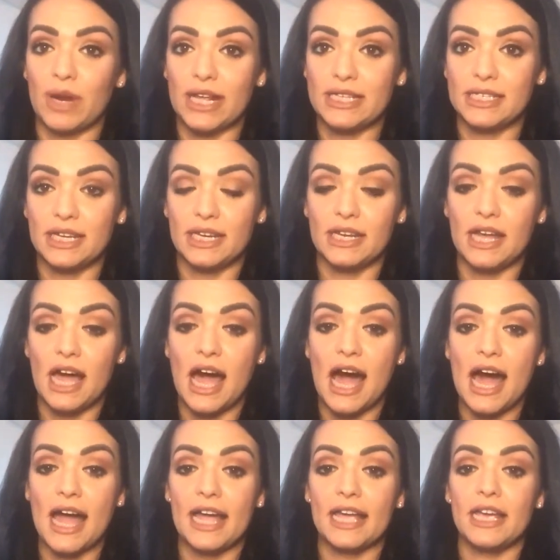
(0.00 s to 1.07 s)
what I did.
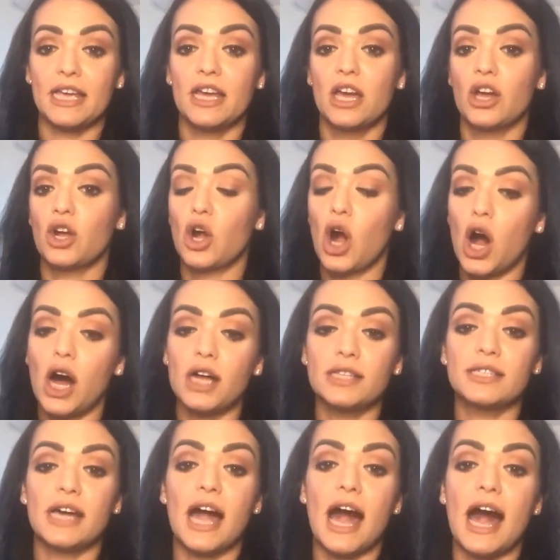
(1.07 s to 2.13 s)
I called,
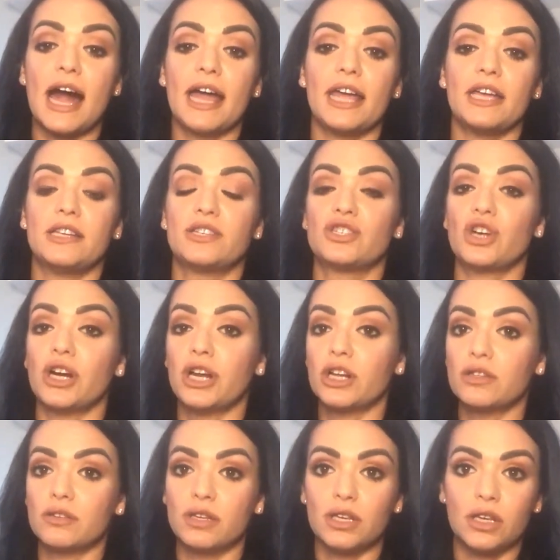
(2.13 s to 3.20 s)
I
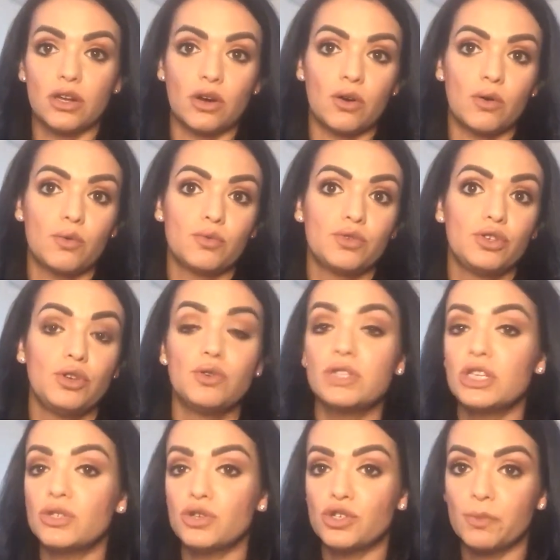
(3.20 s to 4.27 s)
started, you know,
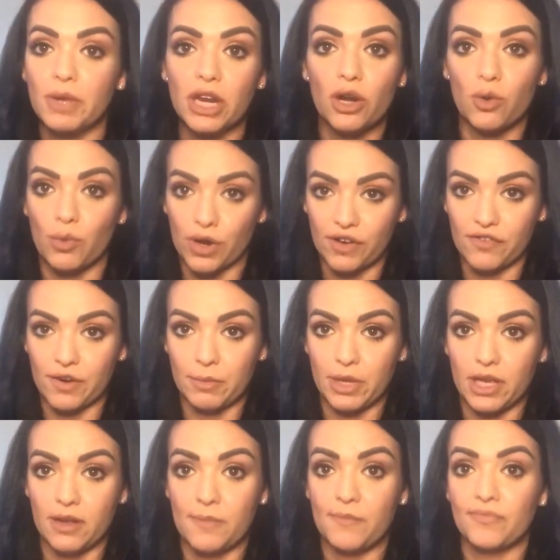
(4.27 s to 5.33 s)
using social media to work for
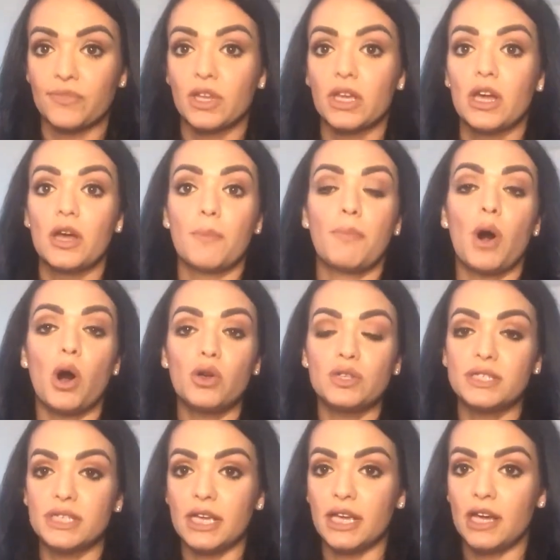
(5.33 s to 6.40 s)
me.
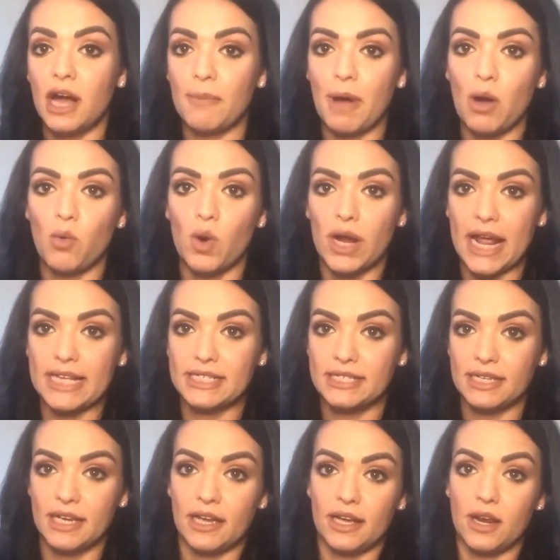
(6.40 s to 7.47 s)
Posting about what I
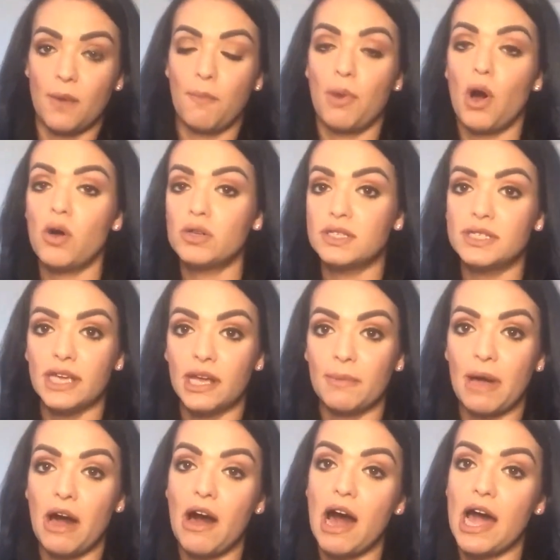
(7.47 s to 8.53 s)
did, posting
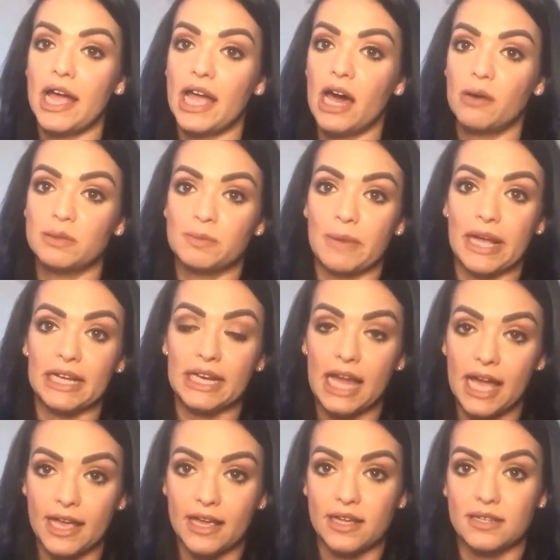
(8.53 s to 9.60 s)
about how I helped my
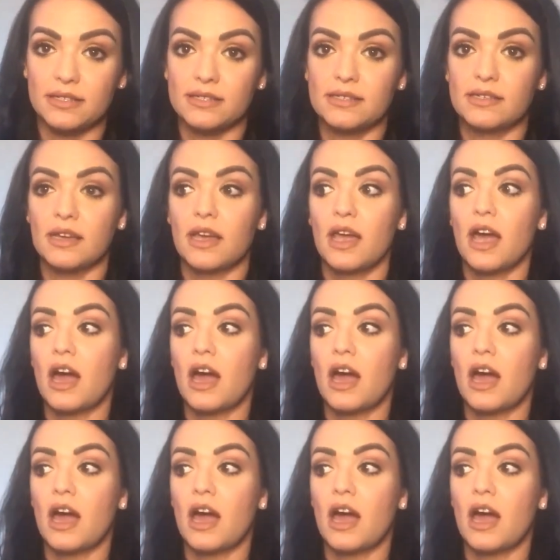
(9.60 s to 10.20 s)
clients,